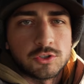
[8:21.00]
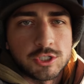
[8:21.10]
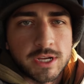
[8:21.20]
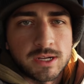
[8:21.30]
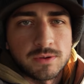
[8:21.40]

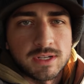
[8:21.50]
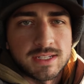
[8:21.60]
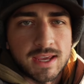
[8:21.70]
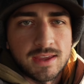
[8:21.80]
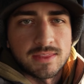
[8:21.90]
January
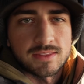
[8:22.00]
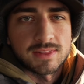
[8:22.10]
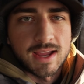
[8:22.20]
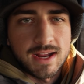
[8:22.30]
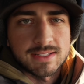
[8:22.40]
10th,
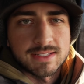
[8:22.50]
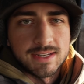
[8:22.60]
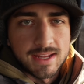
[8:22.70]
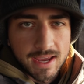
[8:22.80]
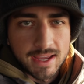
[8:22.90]

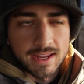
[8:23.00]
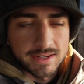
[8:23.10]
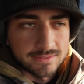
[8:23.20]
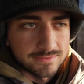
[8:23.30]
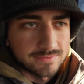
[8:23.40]
last
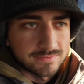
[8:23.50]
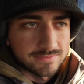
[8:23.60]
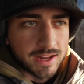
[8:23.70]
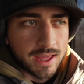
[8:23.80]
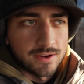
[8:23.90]
day
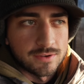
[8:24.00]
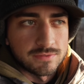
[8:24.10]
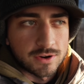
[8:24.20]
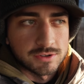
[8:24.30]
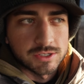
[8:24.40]

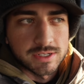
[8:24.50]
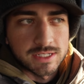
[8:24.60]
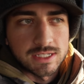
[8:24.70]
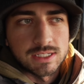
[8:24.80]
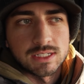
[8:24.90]
of archery
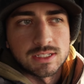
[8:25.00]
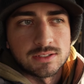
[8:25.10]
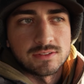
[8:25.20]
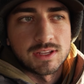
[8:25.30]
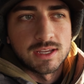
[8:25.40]

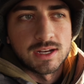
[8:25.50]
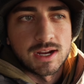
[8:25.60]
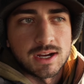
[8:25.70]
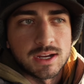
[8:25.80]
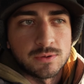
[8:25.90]
season in
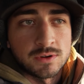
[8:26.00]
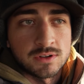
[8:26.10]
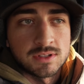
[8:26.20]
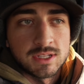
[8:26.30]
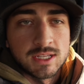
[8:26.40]

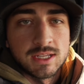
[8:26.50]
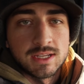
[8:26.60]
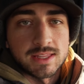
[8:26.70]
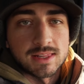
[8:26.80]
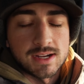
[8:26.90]
Iowa,
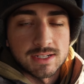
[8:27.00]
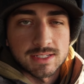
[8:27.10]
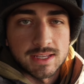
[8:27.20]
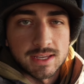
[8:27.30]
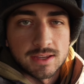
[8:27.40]
and the
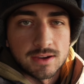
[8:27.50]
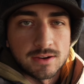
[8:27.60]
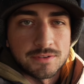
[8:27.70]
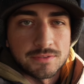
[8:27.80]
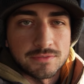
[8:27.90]
last day
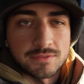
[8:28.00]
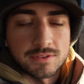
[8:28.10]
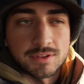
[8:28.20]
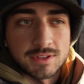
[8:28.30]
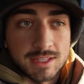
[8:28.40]
of
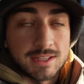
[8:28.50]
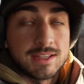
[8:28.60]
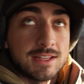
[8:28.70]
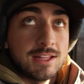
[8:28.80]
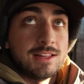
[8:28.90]

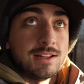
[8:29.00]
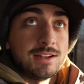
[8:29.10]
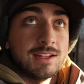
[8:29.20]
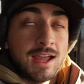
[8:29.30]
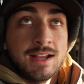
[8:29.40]

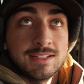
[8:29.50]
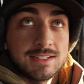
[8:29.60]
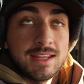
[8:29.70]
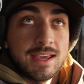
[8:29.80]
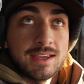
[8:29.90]

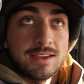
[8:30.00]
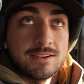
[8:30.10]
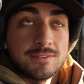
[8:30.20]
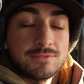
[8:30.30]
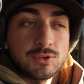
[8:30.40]
last day
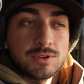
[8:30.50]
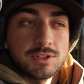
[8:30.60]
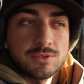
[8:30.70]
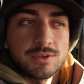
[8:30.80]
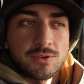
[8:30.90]
of
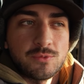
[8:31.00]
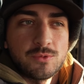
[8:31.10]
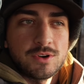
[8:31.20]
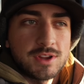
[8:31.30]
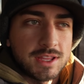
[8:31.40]

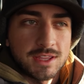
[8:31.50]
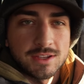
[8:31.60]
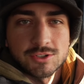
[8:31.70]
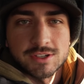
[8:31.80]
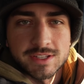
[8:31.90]

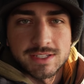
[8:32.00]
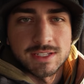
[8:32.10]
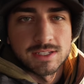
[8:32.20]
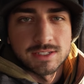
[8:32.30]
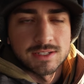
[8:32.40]
2021-ish
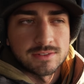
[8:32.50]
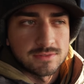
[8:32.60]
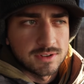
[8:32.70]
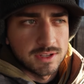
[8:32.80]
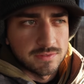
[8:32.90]
season,
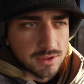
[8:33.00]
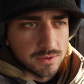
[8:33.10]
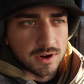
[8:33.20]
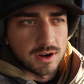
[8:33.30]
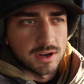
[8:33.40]
even though
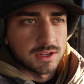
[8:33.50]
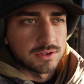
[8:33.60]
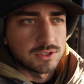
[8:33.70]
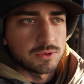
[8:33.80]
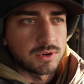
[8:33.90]
we're already
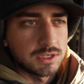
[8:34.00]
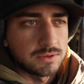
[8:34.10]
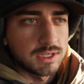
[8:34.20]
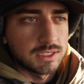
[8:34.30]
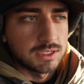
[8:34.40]
in
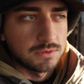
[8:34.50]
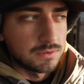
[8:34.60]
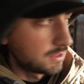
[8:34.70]
2022.